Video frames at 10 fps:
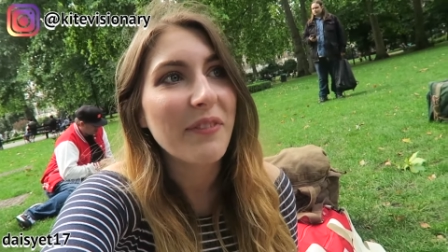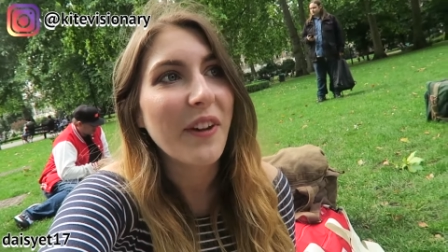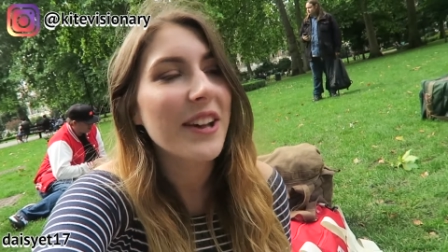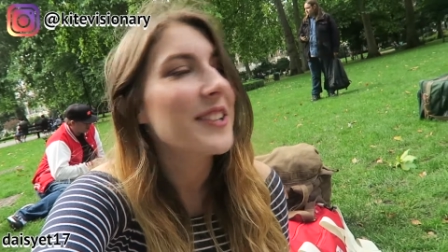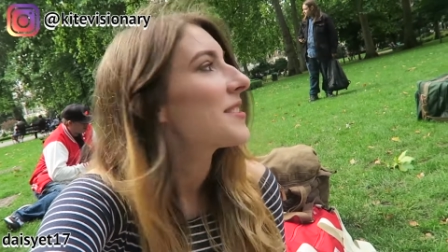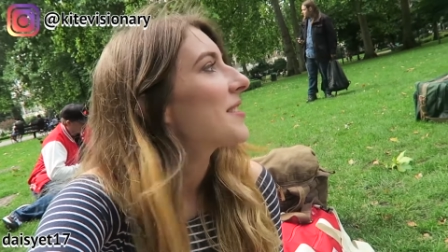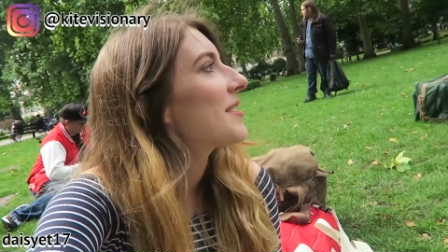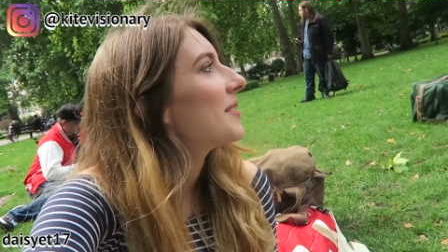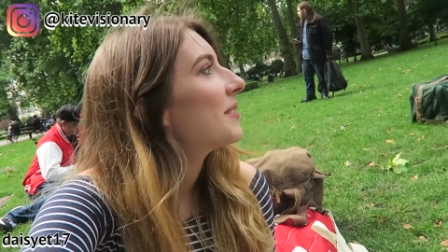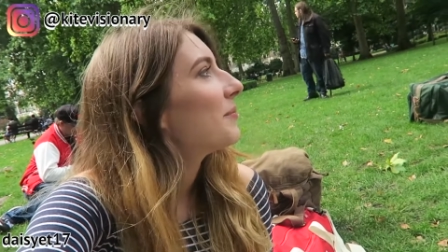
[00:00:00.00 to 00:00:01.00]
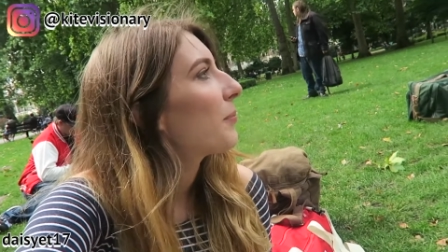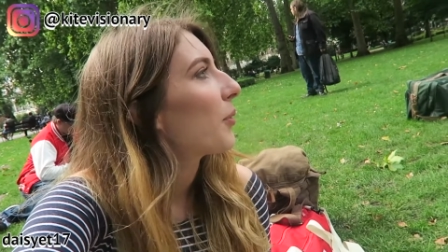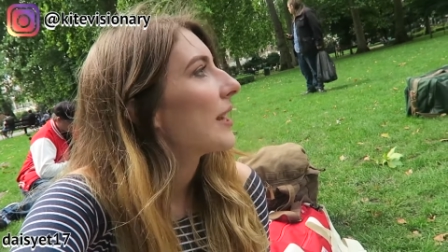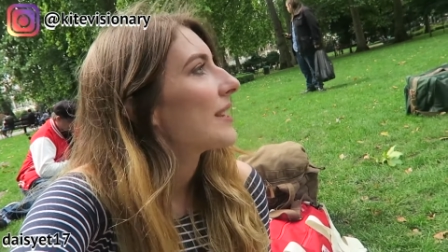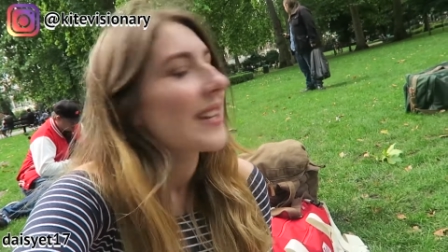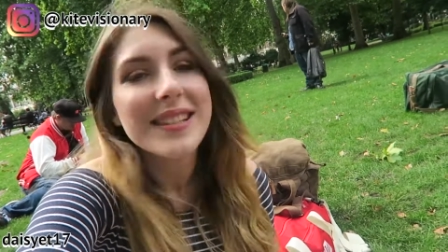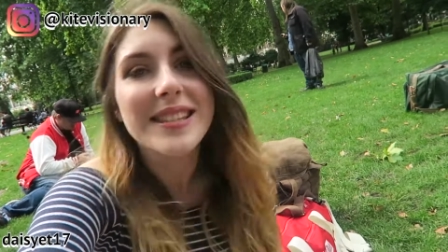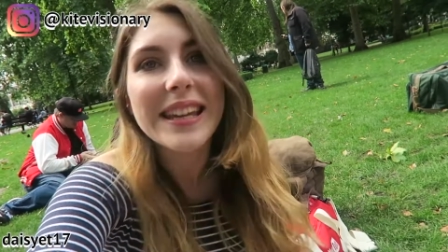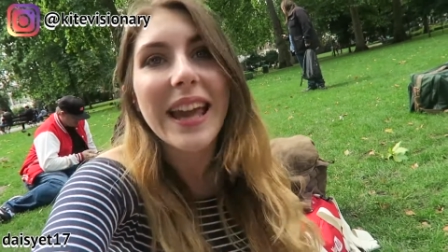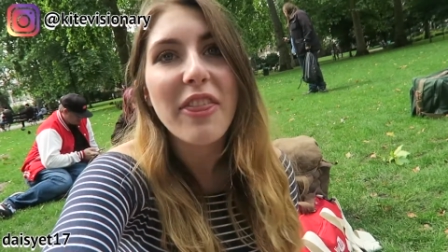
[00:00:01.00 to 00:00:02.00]
first
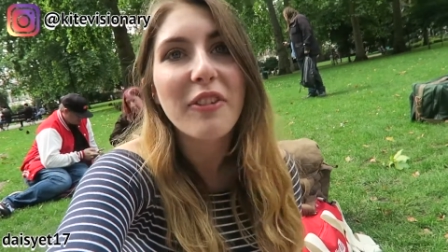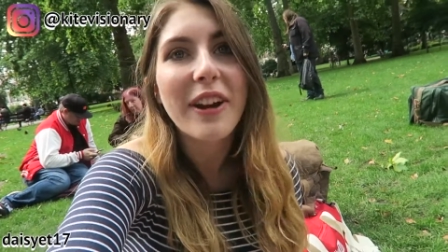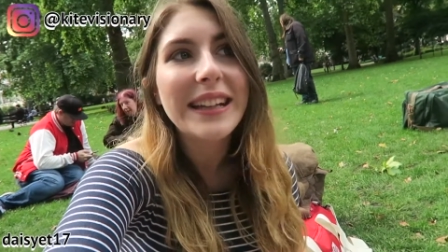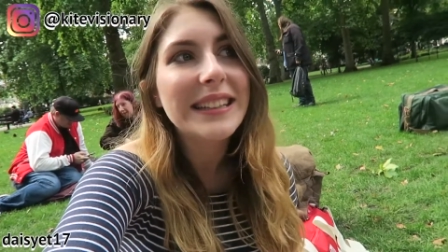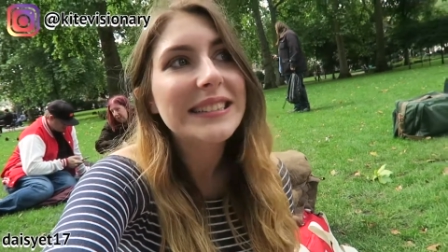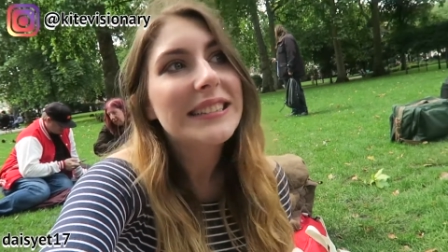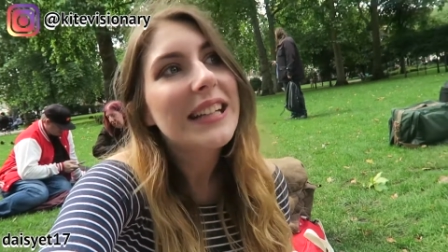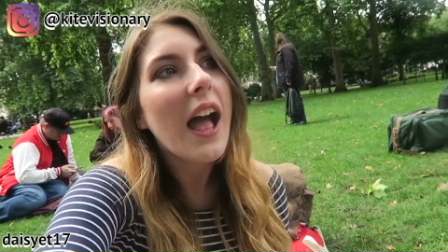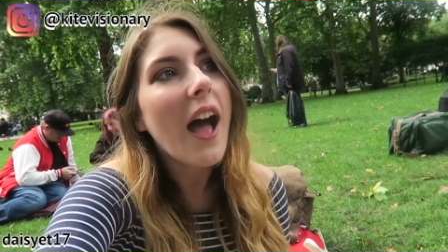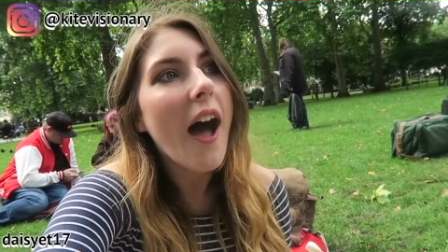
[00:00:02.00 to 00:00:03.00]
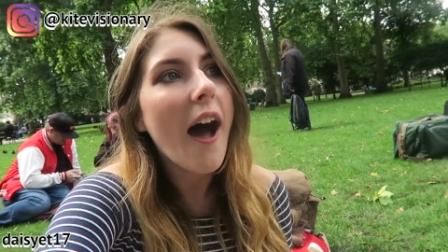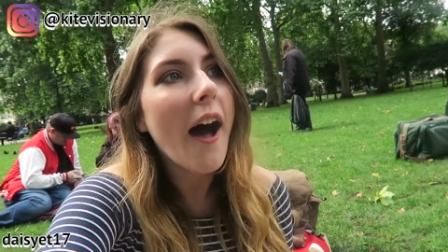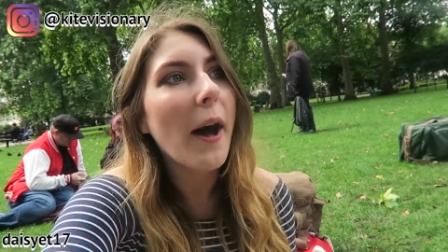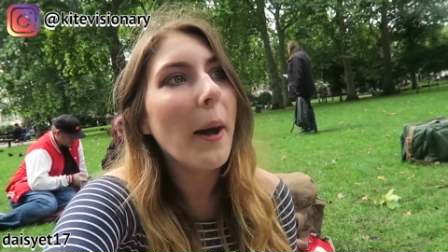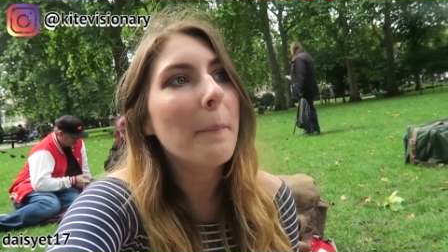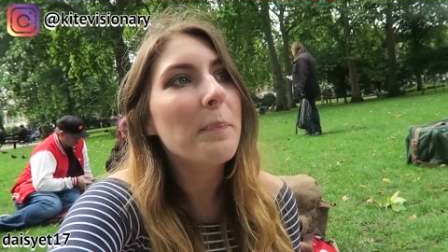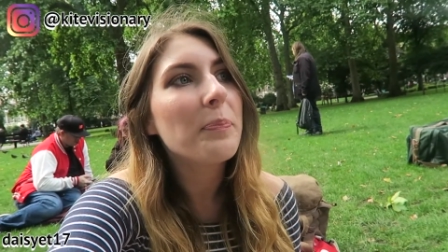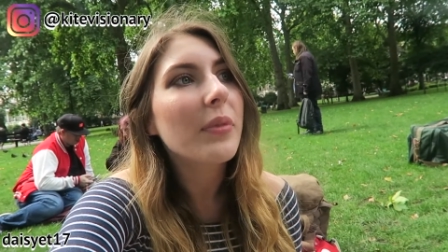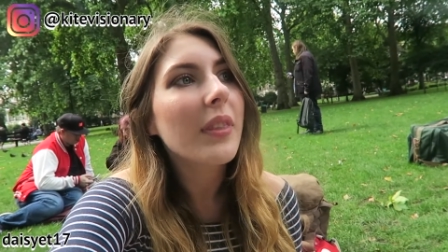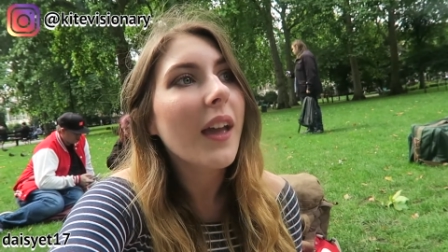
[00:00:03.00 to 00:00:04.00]
pre-SitC gathering. Um,
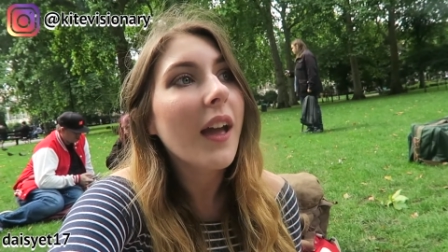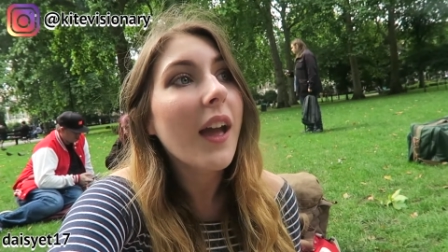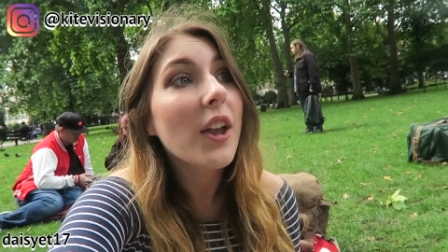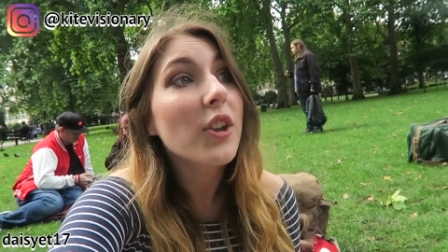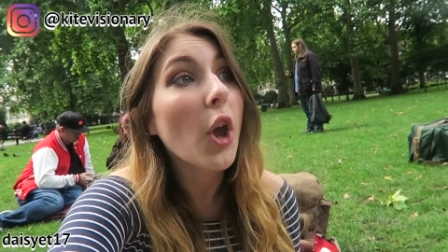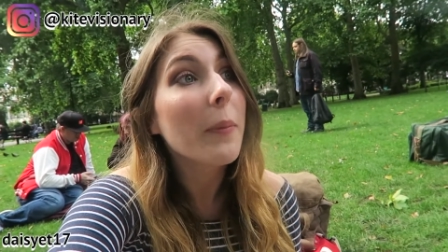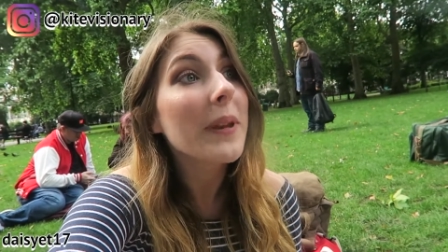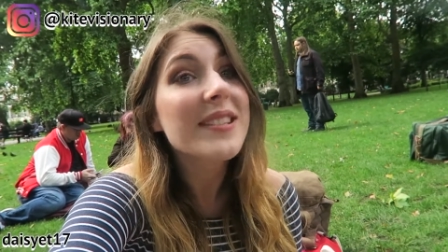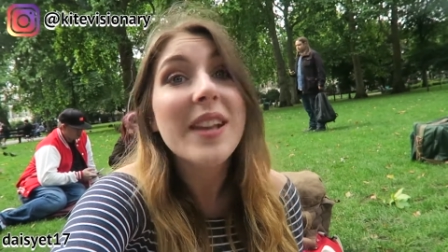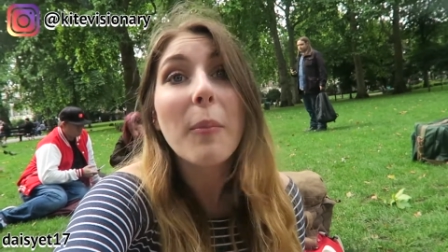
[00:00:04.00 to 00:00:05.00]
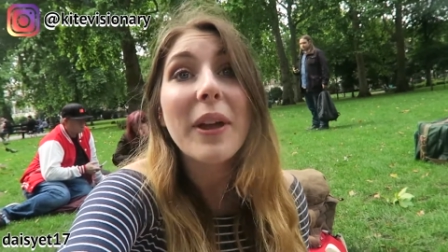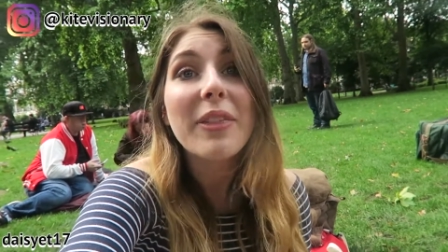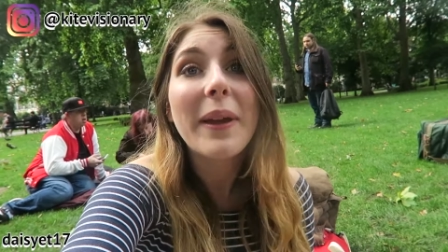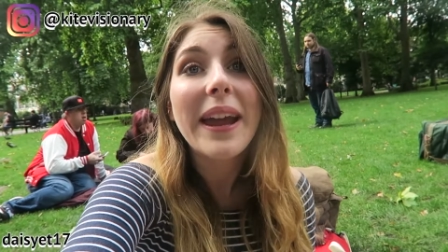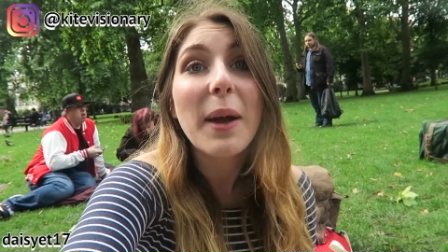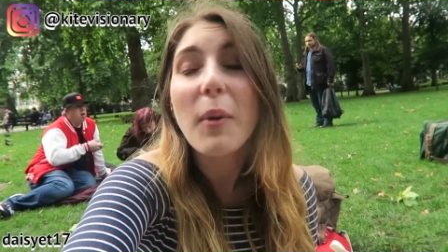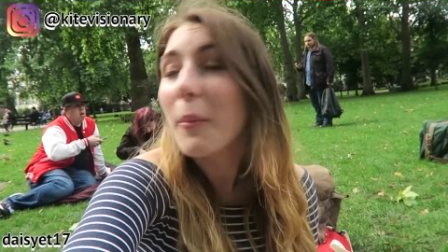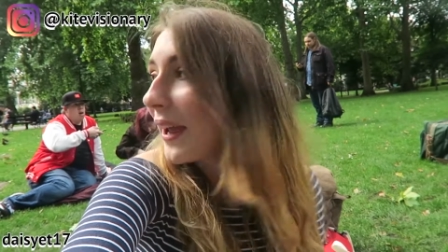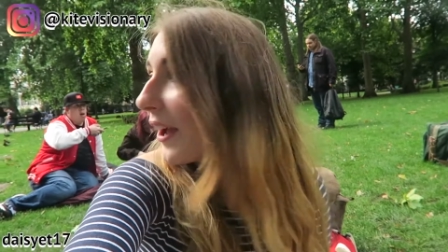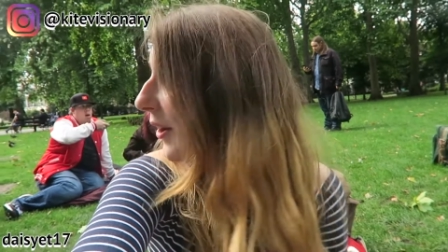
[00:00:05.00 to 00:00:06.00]
nobody's come with me. I'm on
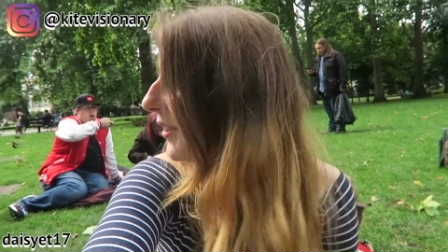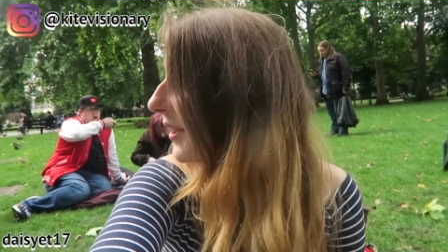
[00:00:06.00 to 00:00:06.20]
my own.